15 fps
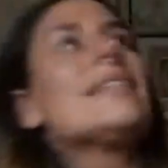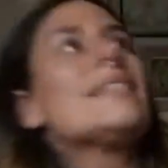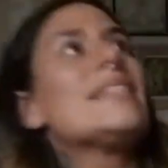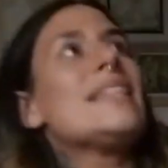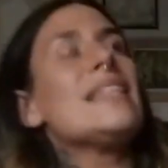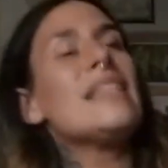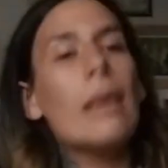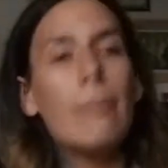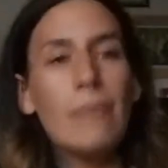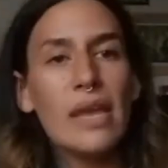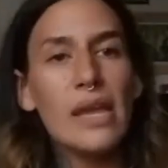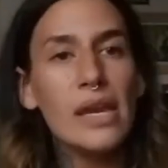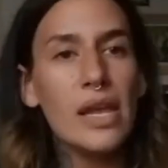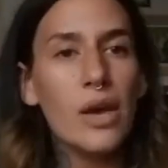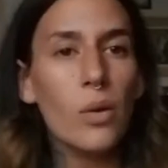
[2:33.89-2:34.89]
see the
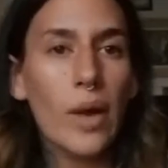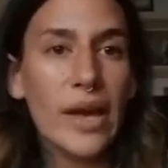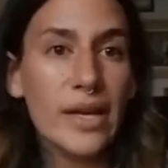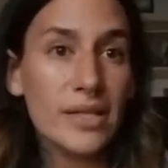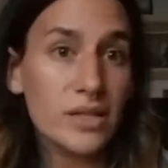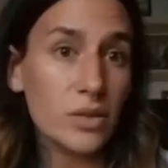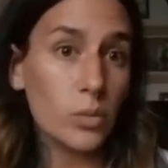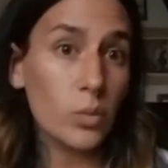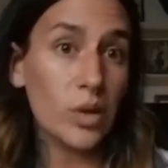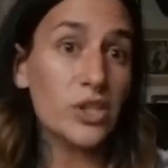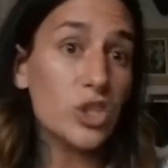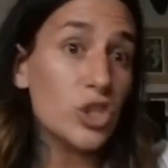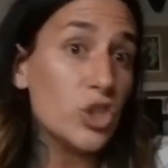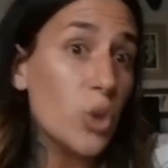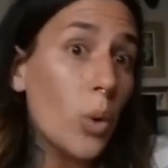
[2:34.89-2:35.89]
immediate ways in
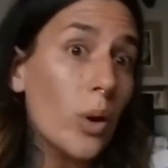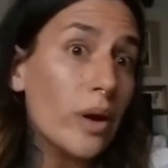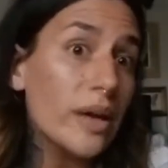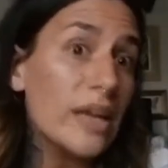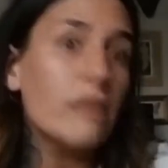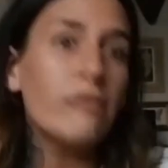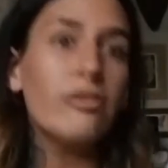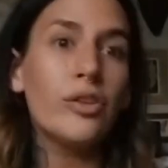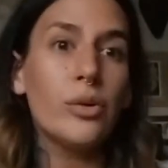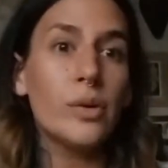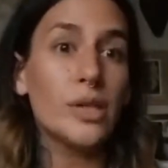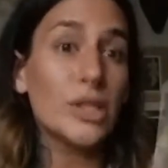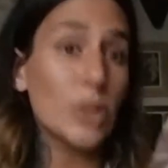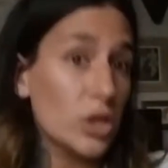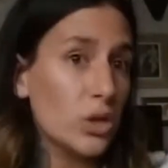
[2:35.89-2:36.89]
which your
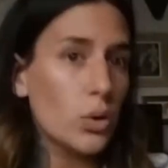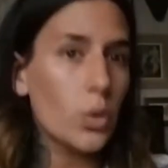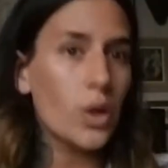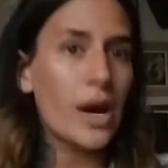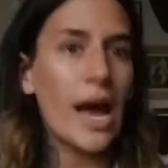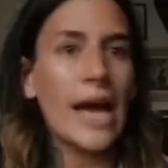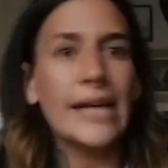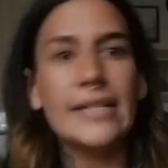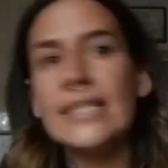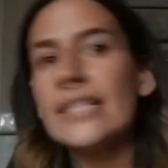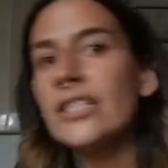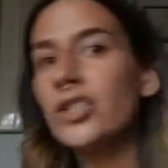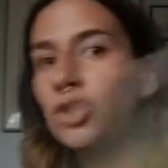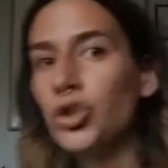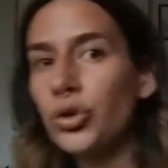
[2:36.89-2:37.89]
influence or your
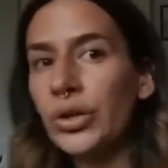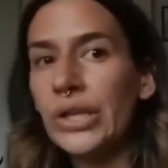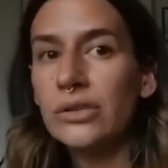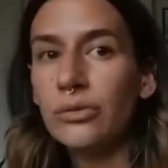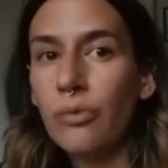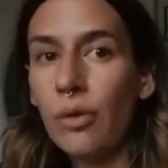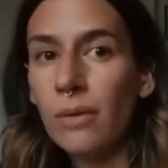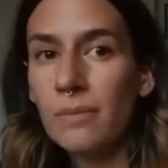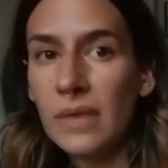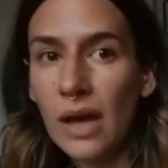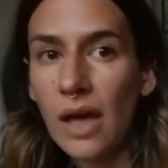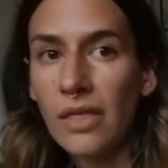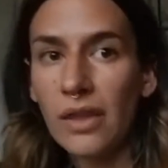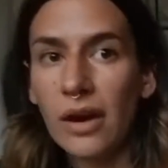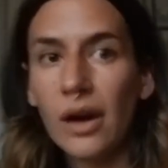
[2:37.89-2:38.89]
ideas transform the
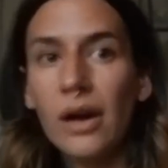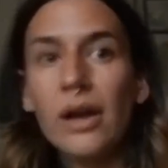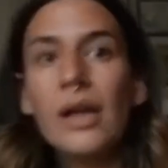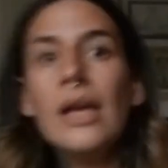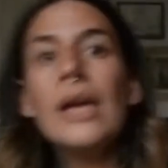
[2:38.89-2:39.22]
other.